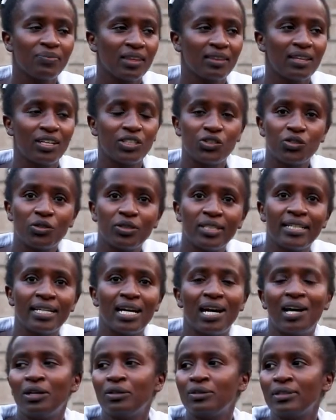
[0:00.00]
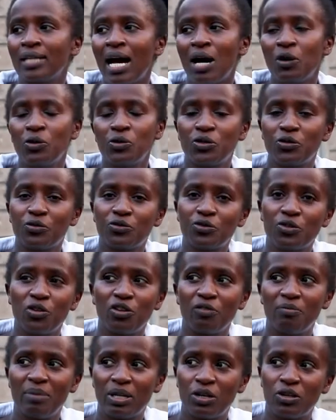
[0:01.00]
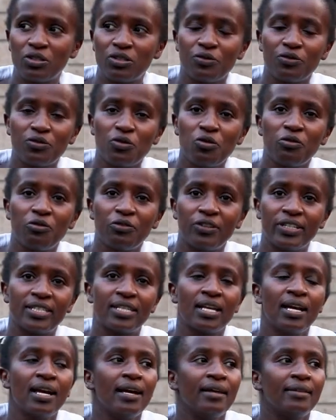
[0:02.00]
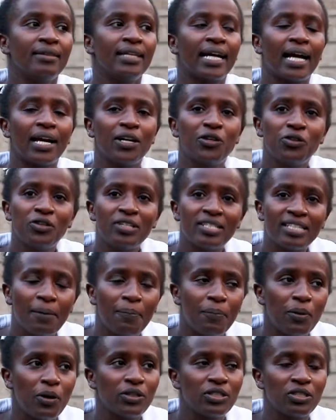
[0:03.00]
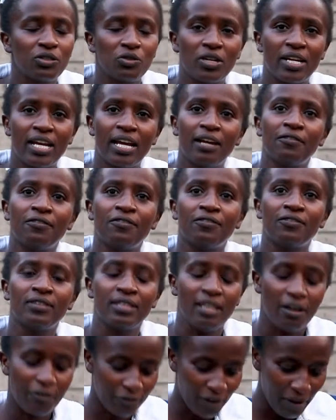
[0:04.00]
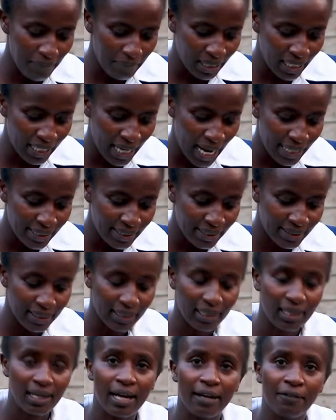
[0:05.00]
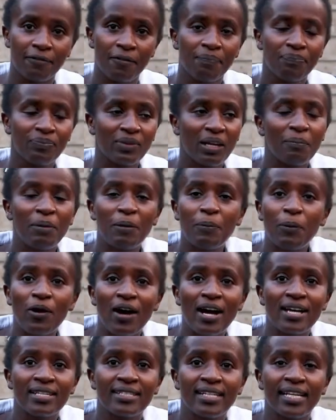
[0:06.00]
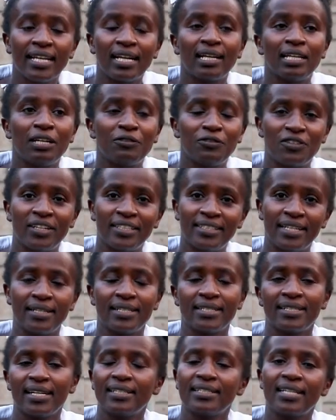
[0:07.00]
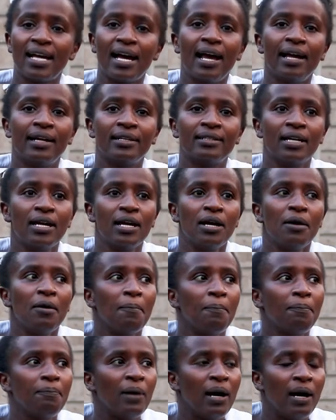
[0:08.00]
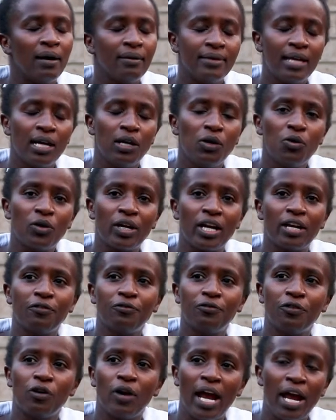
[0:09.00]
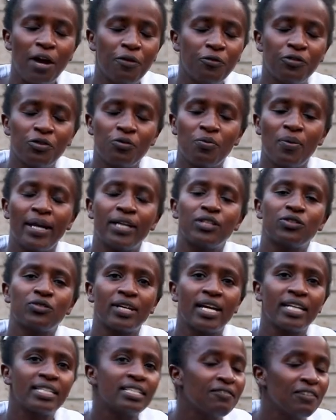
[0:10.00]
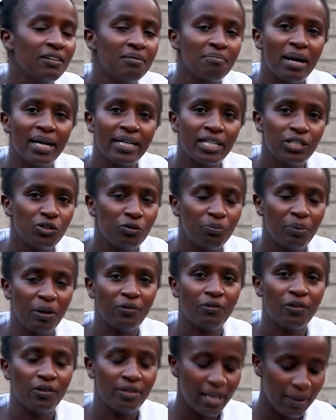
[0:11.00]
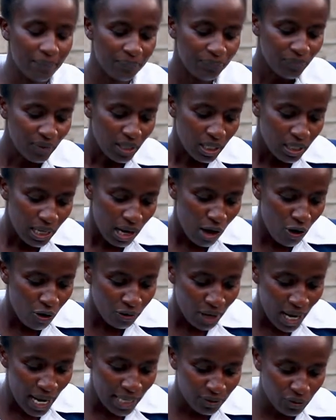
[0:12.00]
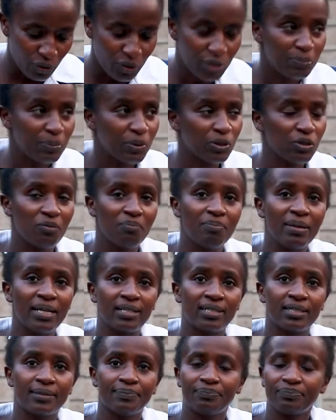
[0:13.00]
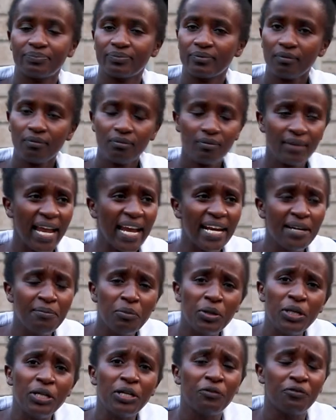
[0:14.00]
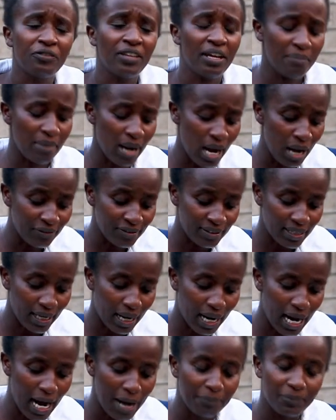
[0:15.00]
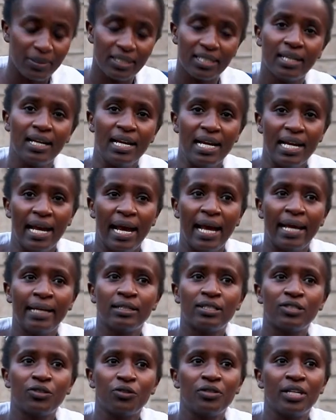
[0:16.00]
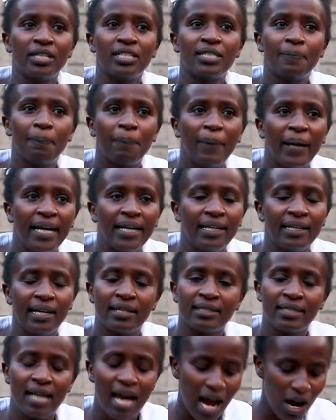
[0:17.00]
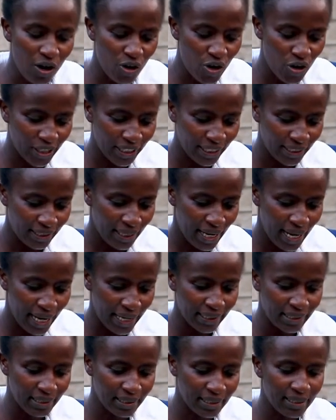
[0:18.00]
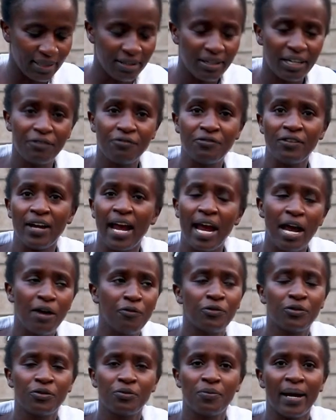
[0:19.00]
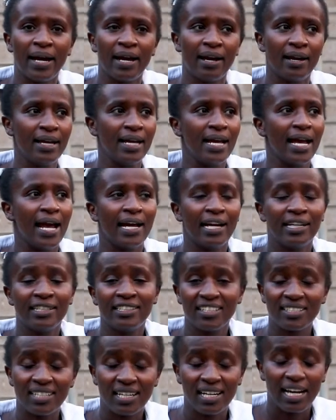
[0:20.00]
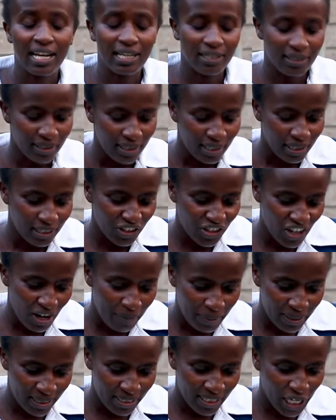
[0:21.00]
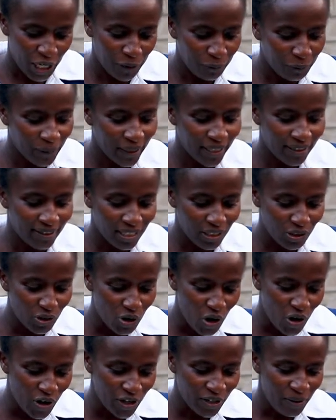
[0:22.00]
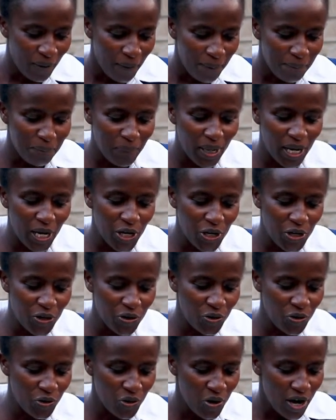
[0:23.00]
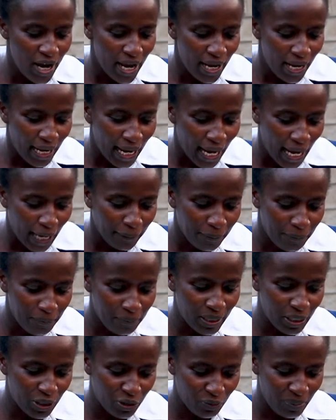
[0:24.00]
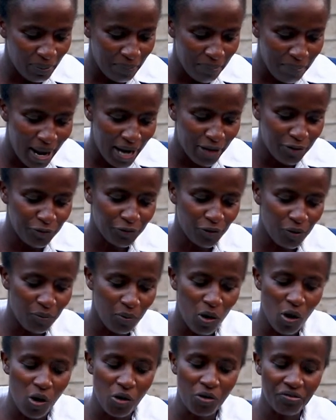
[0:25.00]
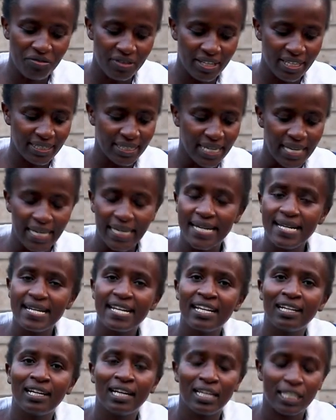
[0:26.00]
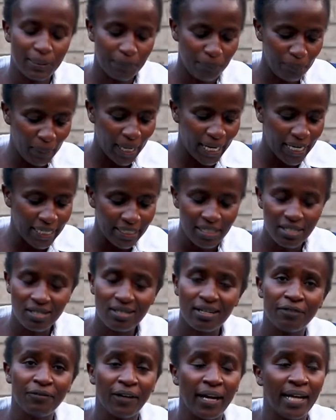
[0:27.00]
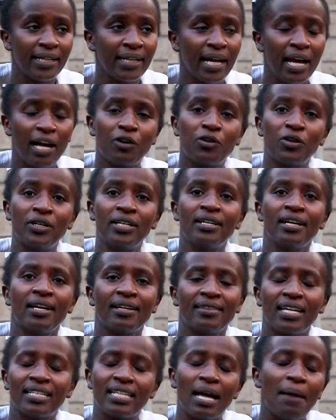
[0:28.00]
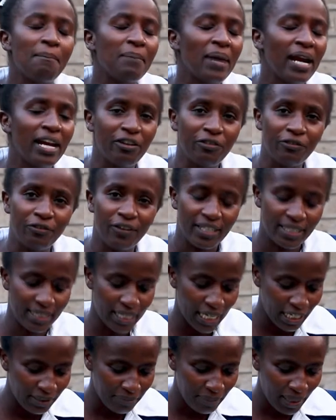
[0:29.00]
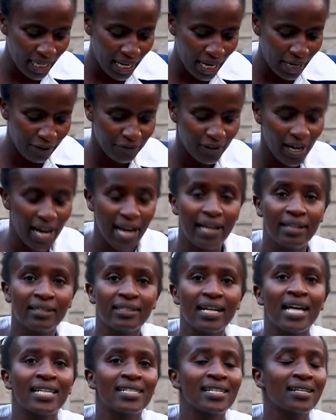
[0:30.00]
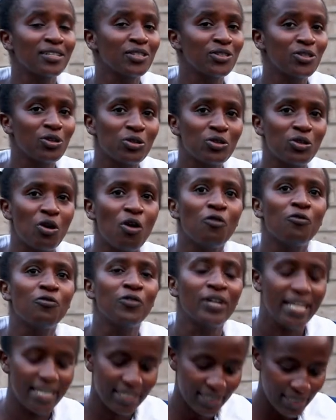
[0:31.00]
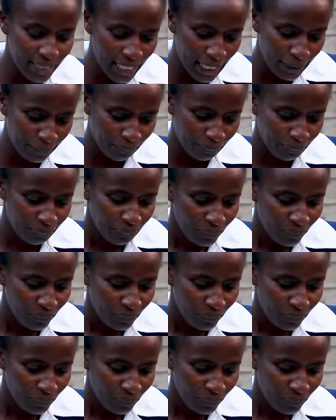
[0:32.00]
Their children are out of school because of school fees. They cannot support to give their family a decent life. People are sick left, right, and center, and they're looking for every way to get even money to pay for them or as hospital bills. And many of them have succumbed. And so there's pain and agony and grief everywhere. And just like Jabez, he prayed that, God, may you help me to be mad from all these needless pain, grief, and agony that I may face in my life and as a result of his name.